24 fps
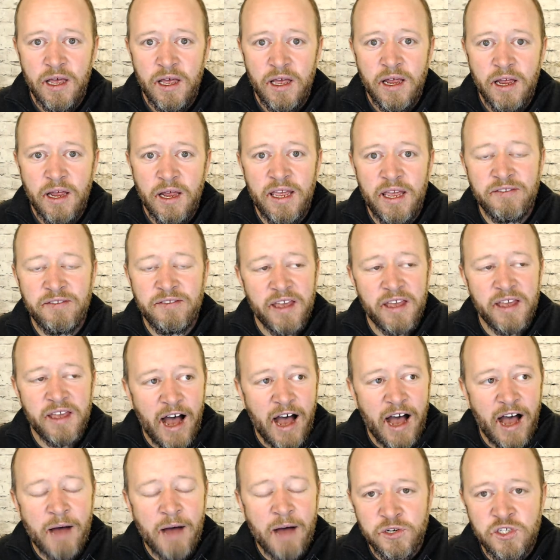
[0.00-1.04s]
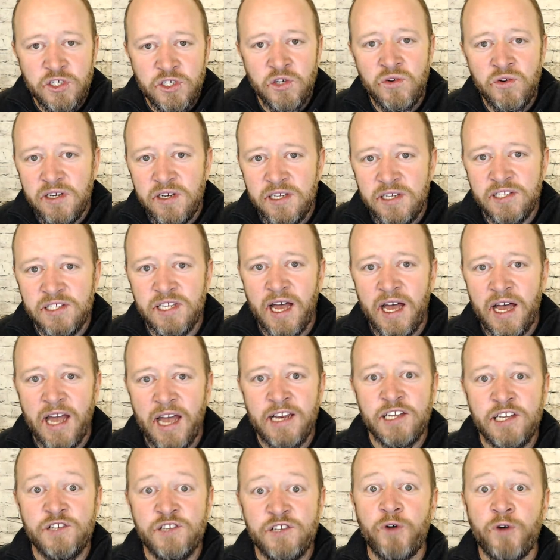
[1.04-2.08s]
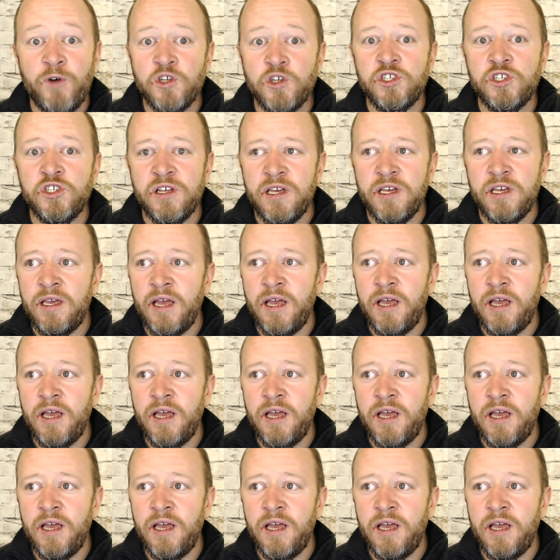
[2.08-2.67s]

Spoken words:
yet the opportunity side is virtually